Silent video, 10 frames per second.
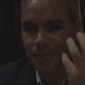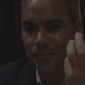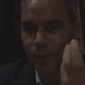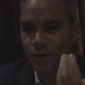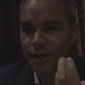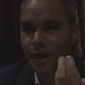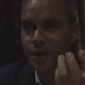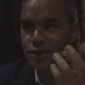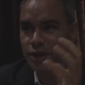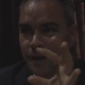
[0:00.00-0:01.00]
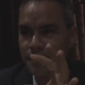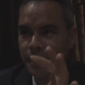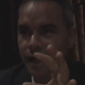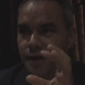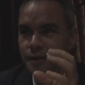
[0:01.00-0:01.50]
molding it,
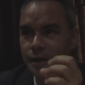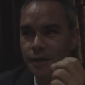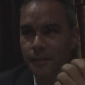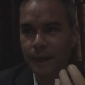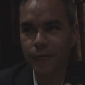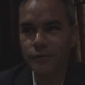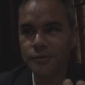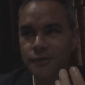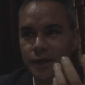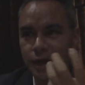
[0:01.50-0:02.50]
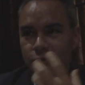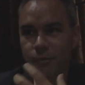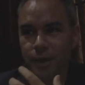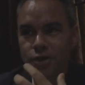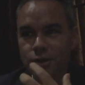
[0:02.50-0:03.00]
shaping it, and come out with
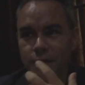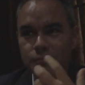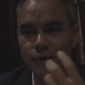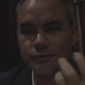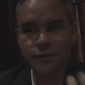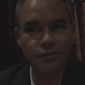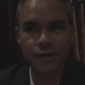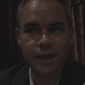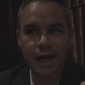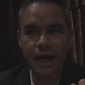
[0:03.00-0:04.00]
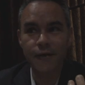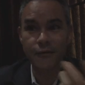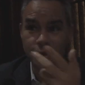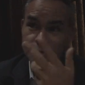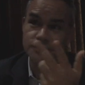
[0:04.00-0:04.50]
information that previously you didn't
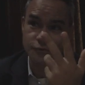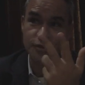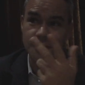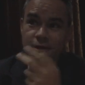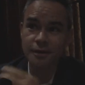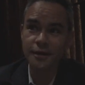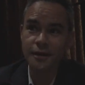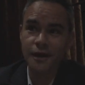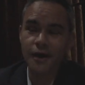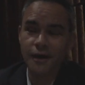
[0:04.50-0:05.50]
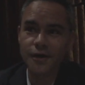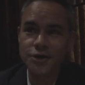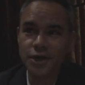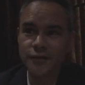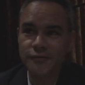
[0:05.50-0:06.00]
have. And this was really uh,
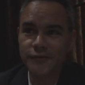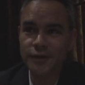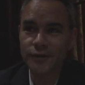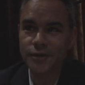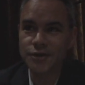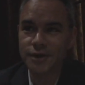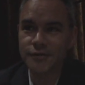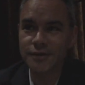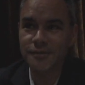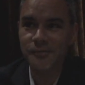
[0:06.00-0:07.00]
achieved, very well achieved.